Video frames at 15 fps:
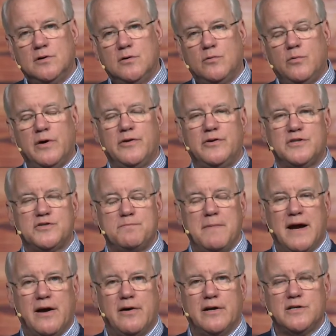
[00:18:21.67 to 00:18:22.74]
Whether it's
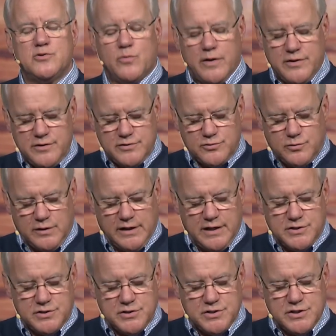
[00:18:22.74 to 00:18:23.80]
marriage, whether it's
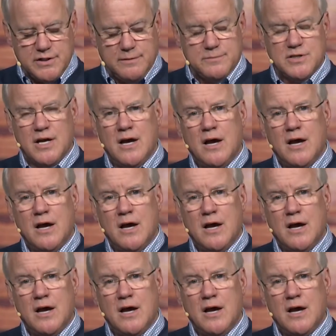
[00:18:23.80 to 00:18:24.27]
relationships,